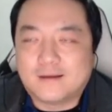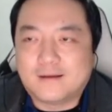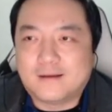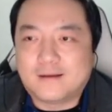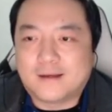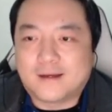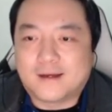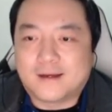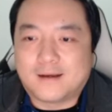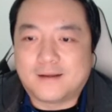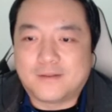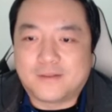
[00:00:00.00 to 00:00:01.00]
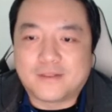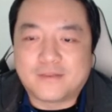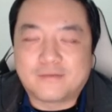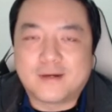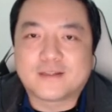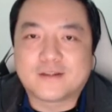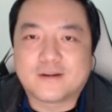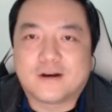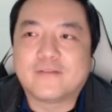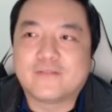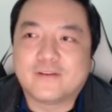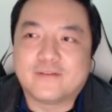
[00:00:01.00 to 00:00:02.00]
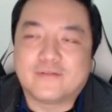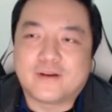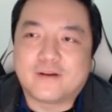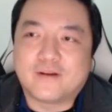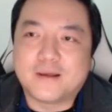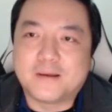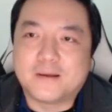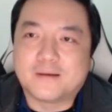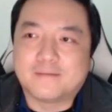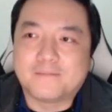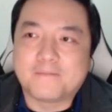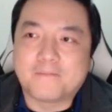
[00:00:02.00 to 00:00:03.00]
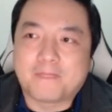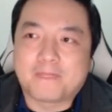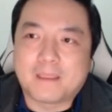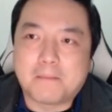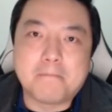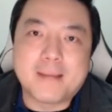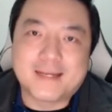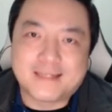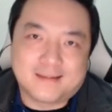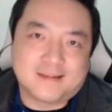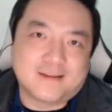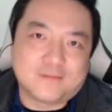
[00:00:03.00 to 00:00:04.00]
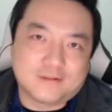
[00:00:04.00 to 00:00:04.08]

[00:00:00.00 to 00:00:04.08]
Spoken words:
the threats are often very meta level.